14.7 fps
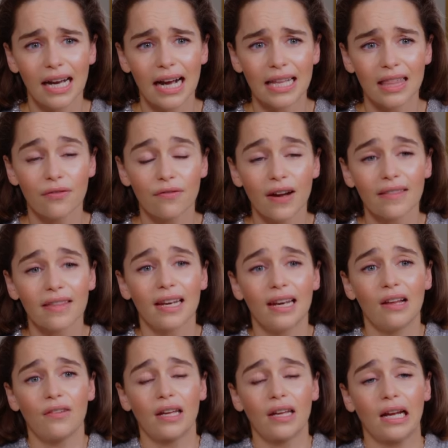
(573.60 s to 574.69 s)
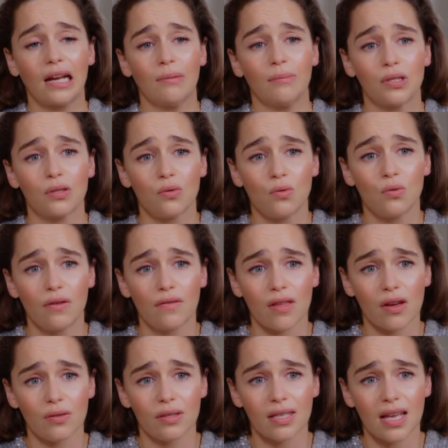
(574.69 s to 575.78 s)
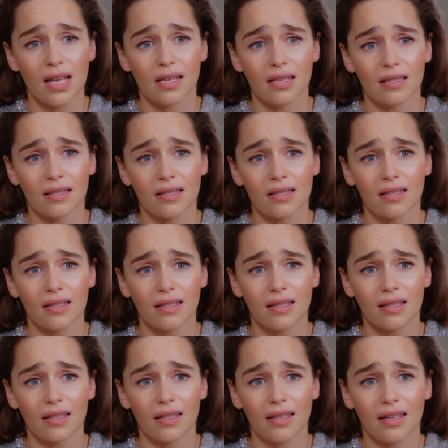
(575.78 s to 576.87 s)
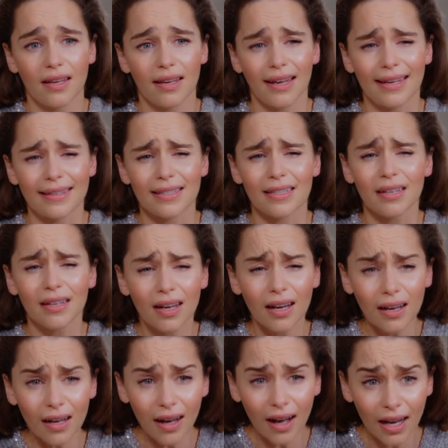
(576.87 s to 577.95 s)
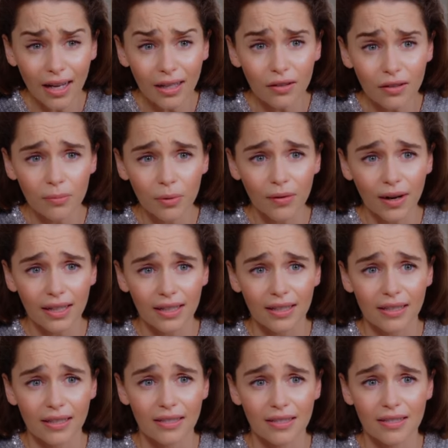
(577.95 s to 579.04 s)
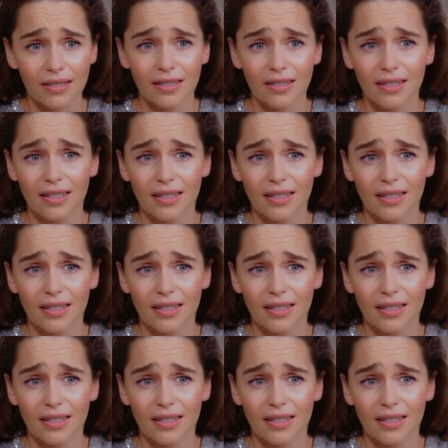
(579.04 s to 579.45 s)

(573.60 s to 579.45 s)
And the fact that love can encompass all of those things is kind of miraculous.